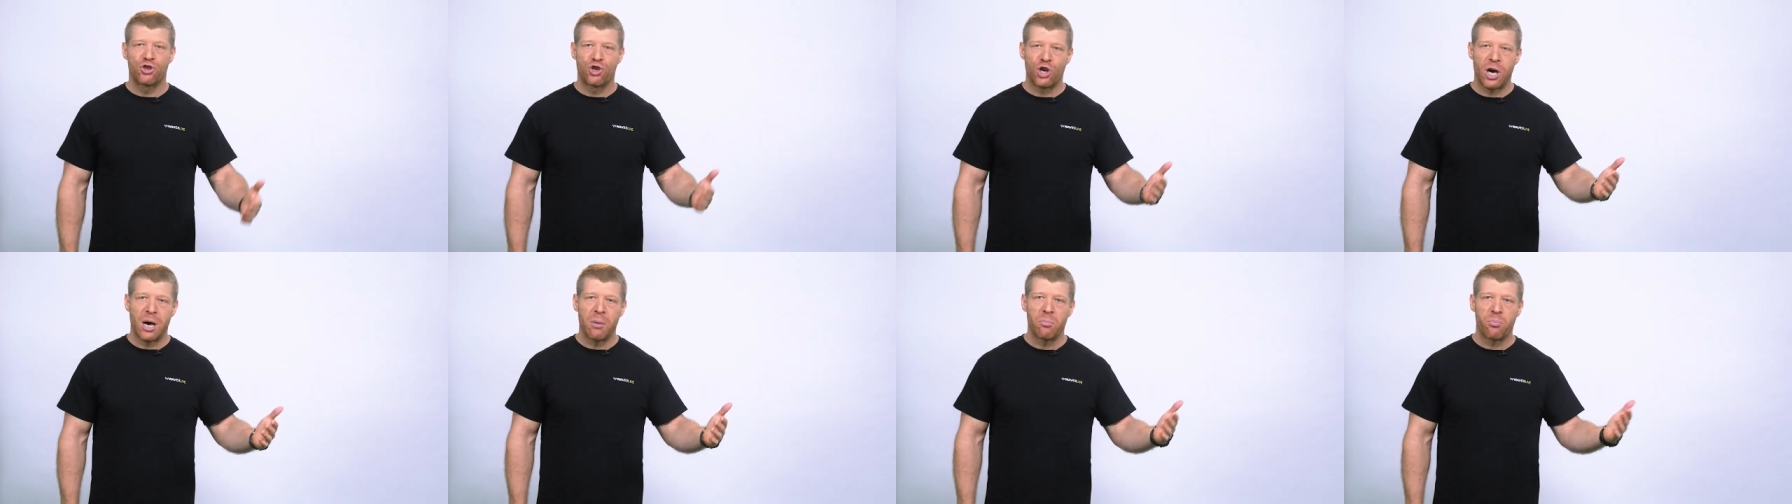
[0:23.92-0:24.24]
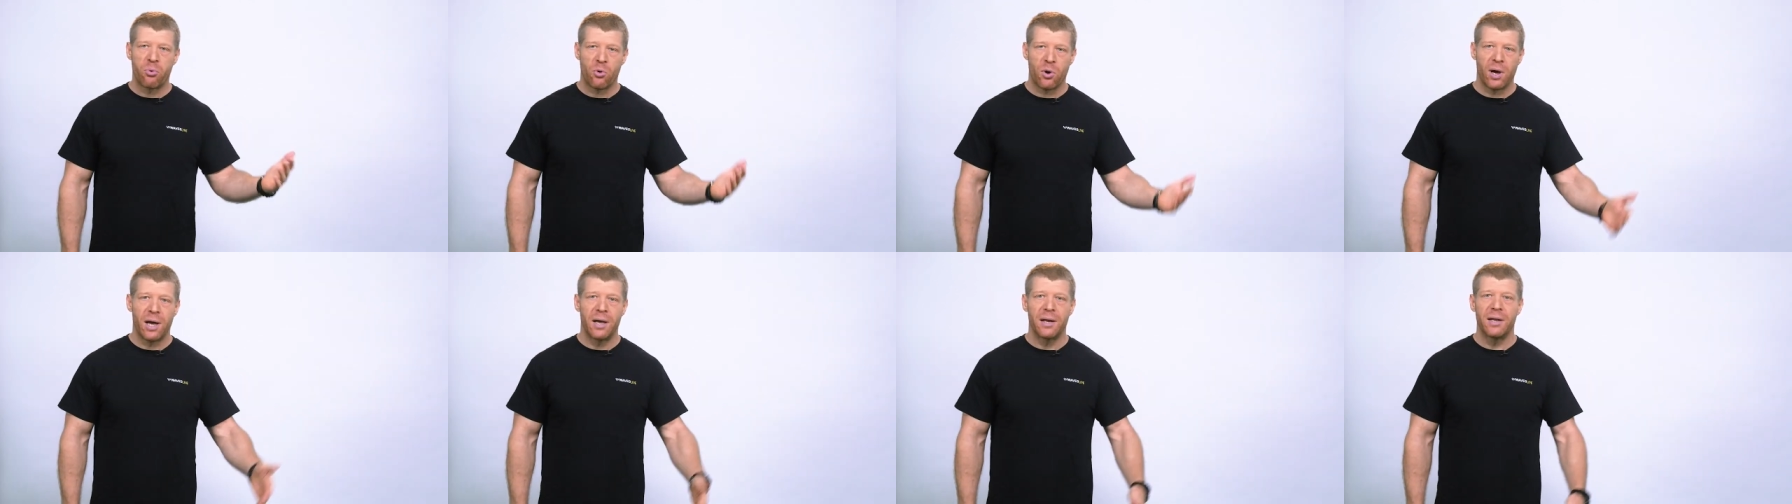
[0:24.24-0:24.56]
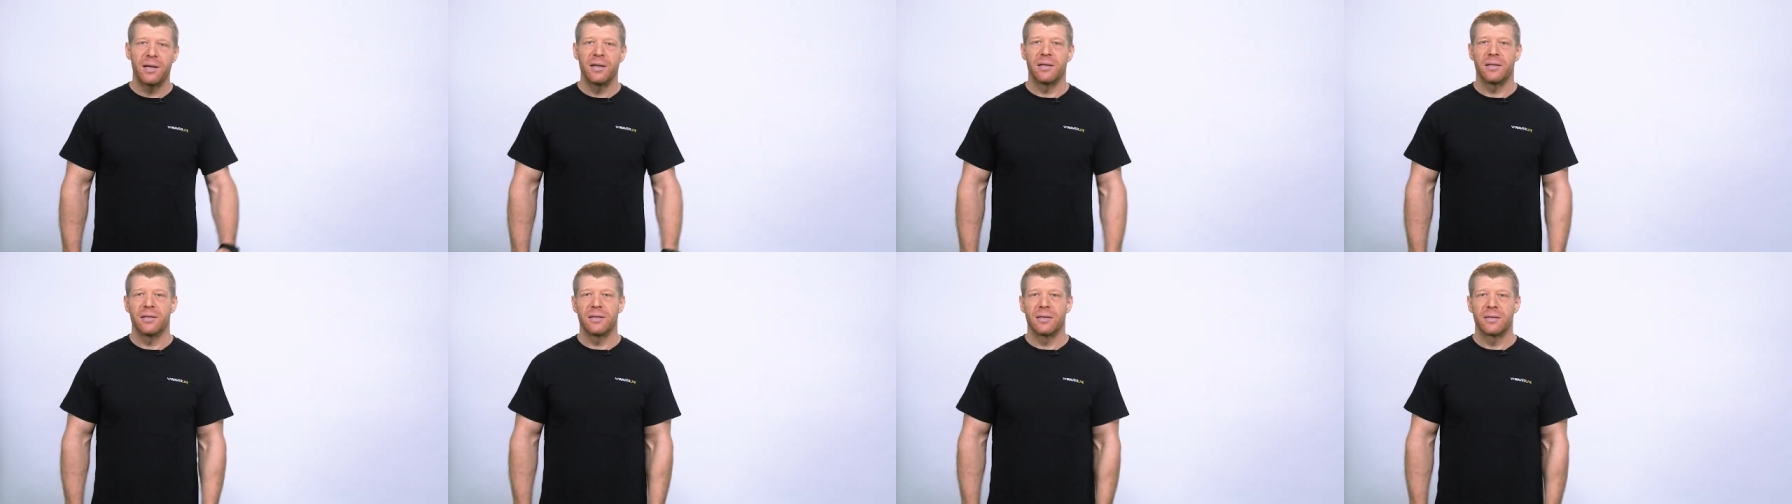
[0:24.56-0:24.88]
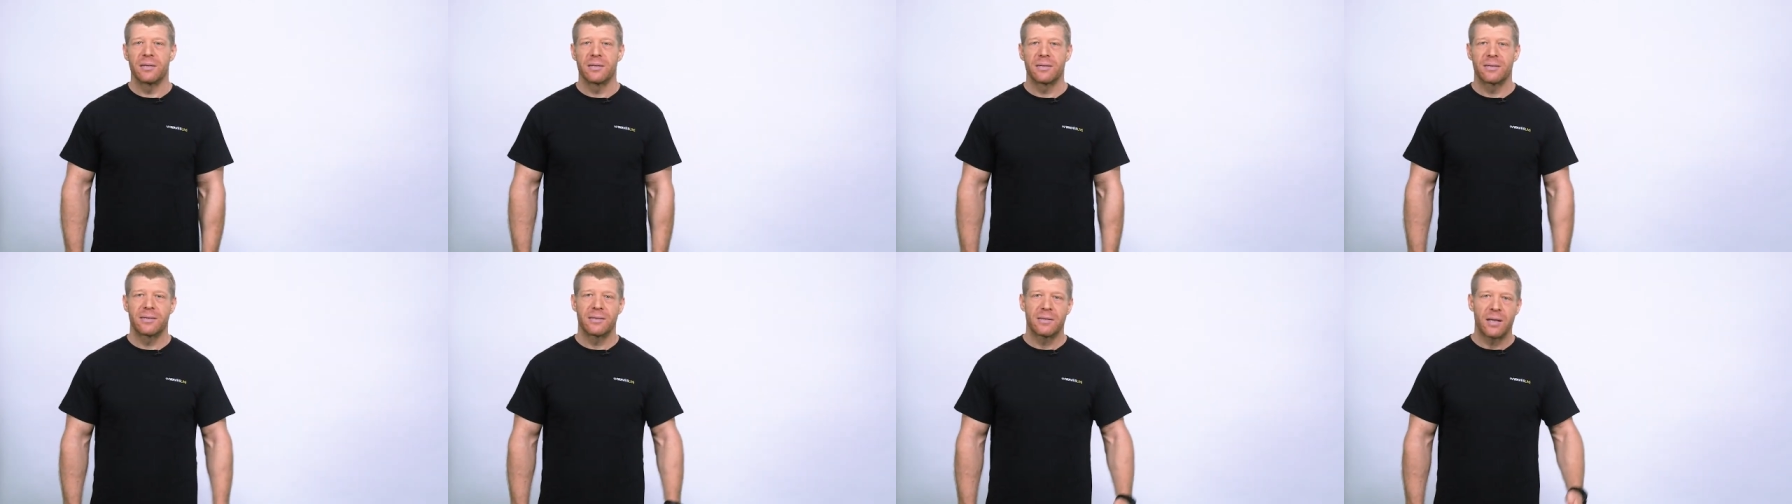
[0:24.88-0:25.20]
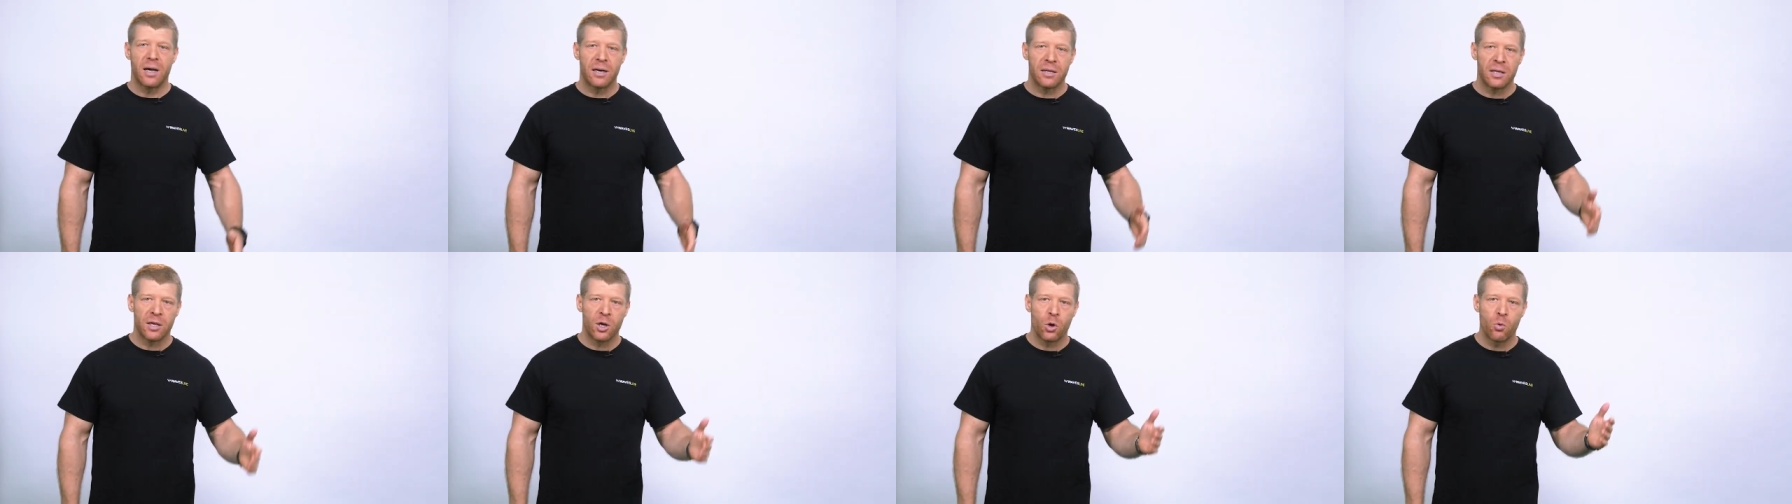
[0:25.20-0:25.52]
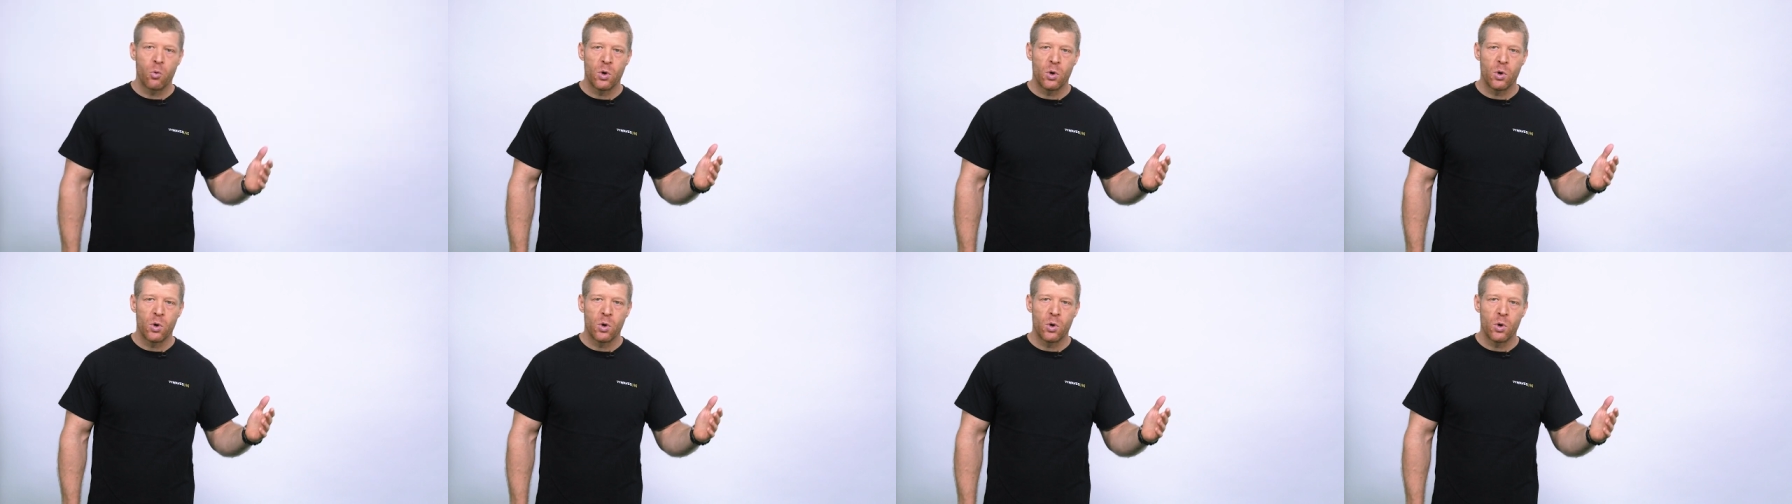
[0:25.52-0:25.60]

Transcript: jump right in, starting